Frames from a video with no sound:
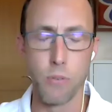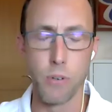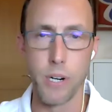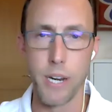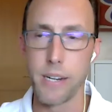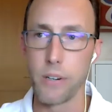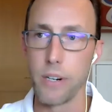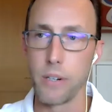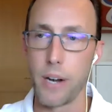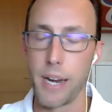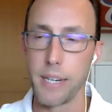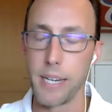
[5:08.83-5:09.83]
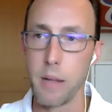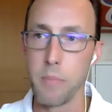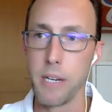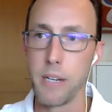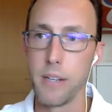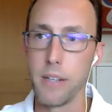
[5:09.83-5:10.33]
over an acre in Grand
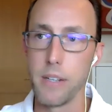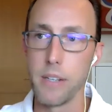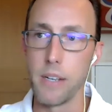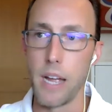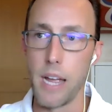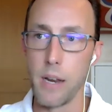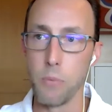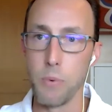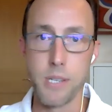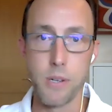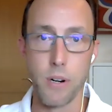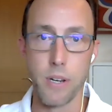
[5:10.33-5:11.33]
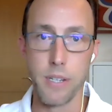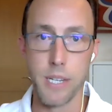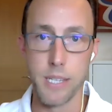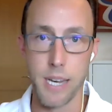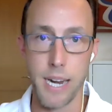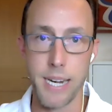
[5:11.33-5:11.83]
Cayman. And we started
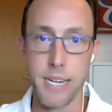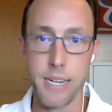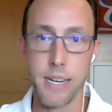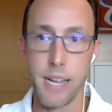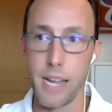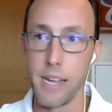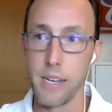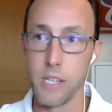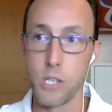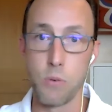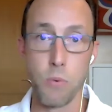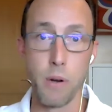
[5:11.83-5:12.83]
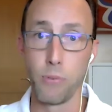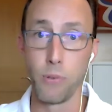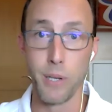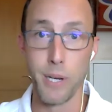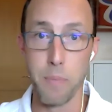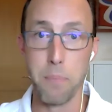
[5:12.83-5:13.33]
designing and
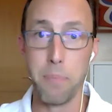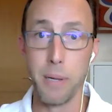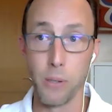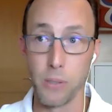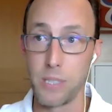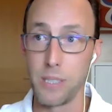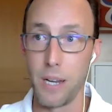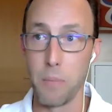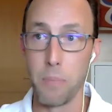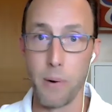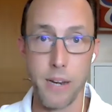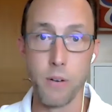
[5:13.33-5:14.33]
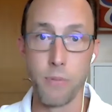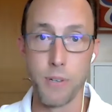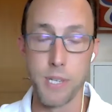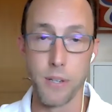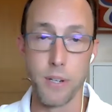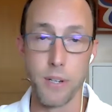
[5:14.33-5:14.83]
swiftly built a brand new
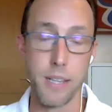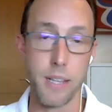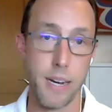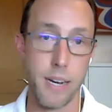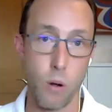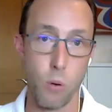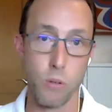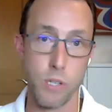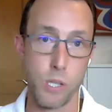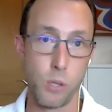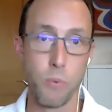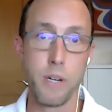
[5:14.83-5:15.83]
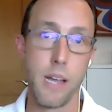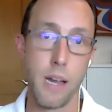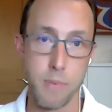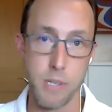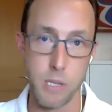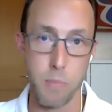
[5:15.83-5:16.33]
facility that holds 3
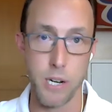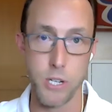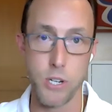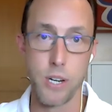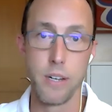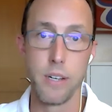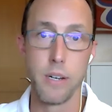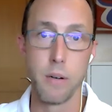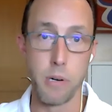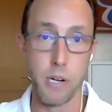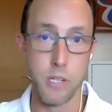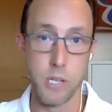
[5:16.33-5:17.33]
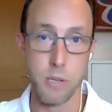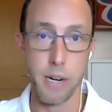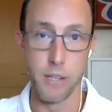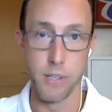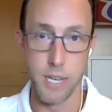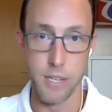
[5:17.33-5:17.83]
times as much precious
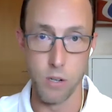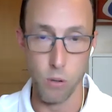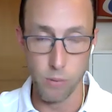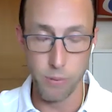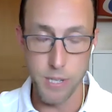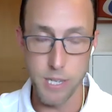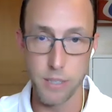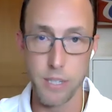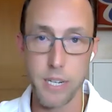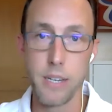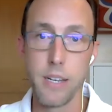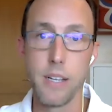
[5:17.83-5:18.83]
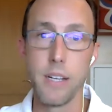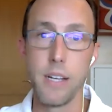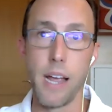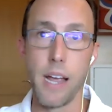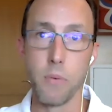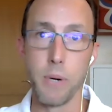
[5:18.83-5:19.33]
metals as the old facility.
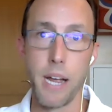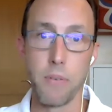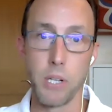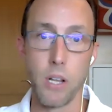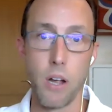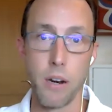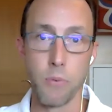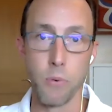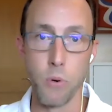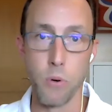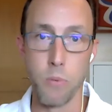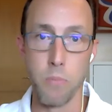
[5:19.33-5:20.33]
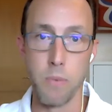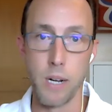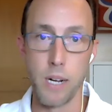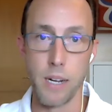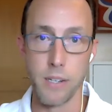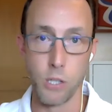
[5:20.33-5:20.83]
And we have a lot of room
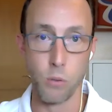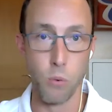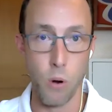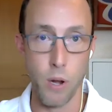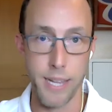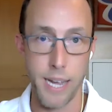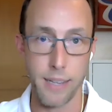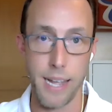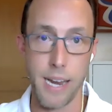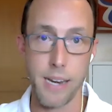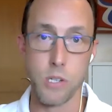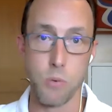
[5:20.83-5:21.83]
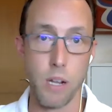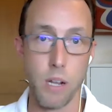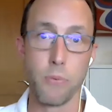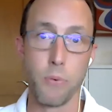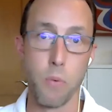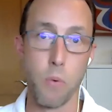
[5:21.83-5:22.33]
to grow on that land as well
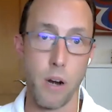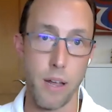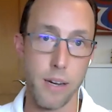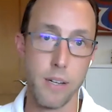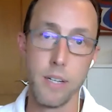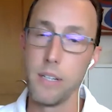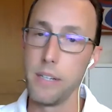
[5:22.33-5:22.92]
if we want to,